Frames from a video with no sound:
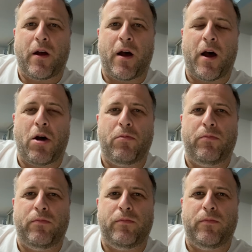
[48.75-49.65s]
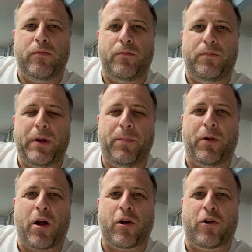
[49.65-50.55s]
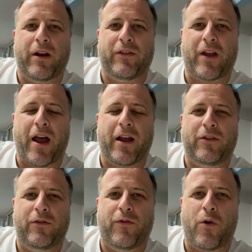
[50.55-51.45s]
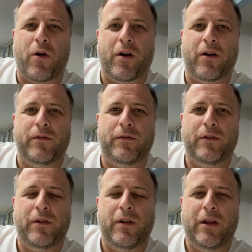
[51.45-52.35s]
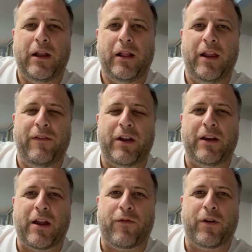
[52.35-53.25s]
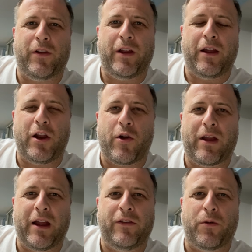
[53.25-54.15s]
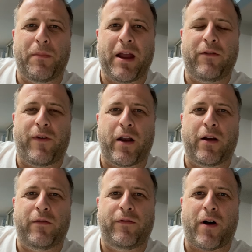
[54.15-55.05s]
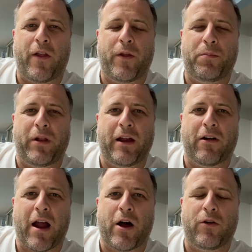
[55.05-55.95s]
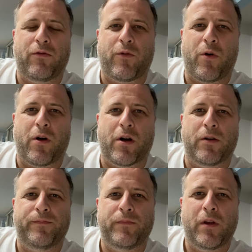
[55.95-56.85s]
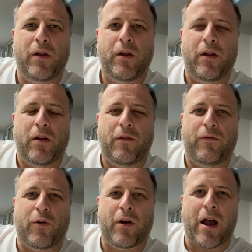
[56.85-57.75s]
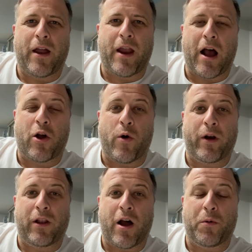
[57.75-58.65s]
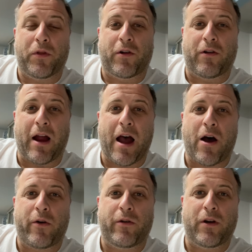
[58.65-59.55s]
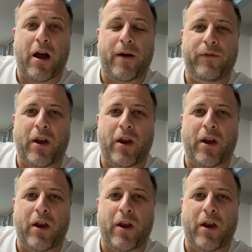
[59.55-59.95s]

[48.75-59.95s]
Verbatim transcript: uh, people are criticized for living differently. You know, kids are made fun of on the playground for for uh, not going along with the crowd or not